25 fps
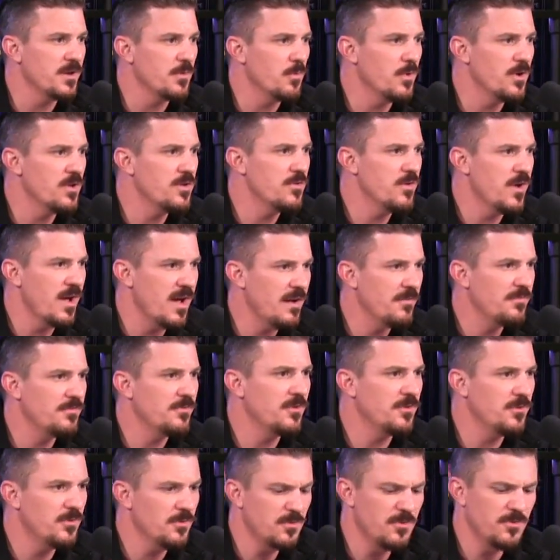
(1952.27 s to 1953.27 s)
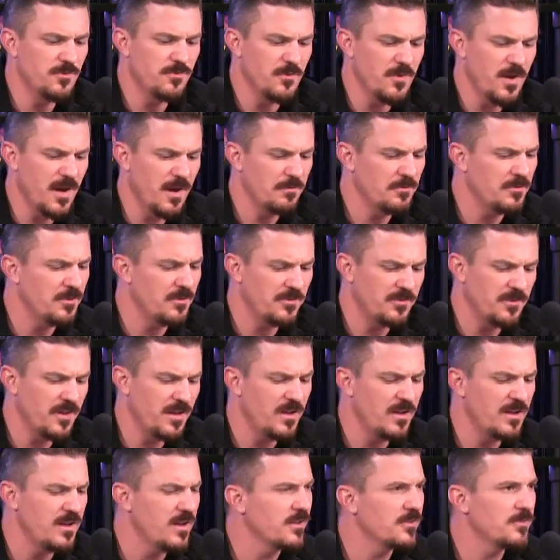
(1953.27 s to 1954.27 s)
What you have to do is you have to set
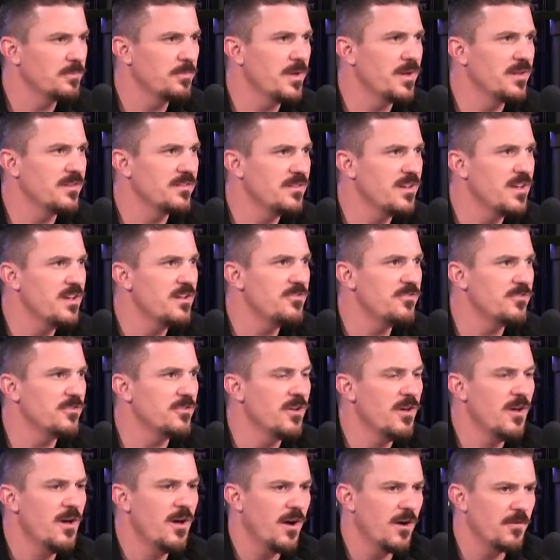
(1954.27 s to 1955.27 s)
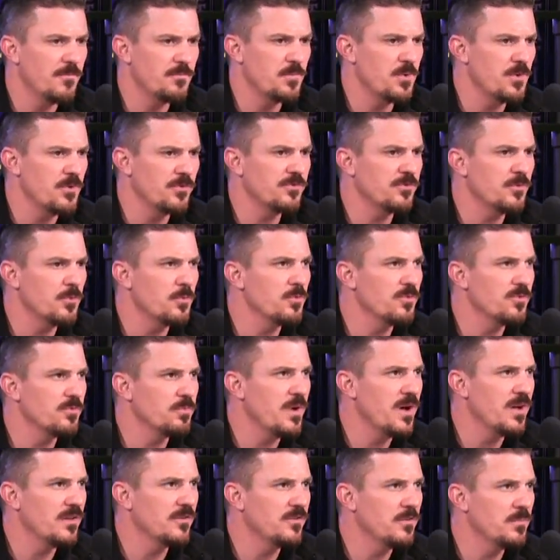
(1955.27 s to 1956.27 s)
an expectation of personal
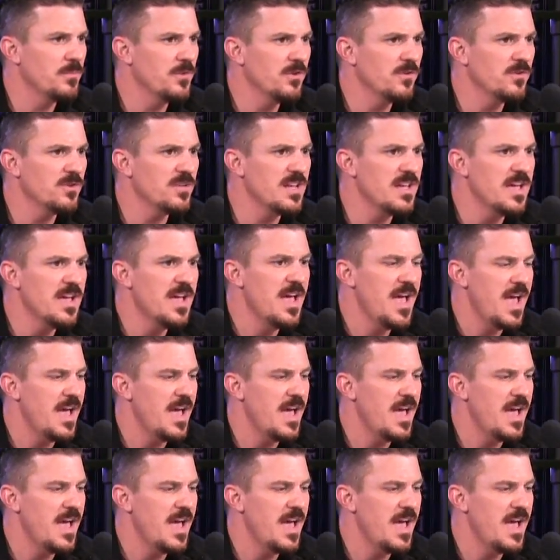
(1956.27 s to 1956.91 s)
responsibility,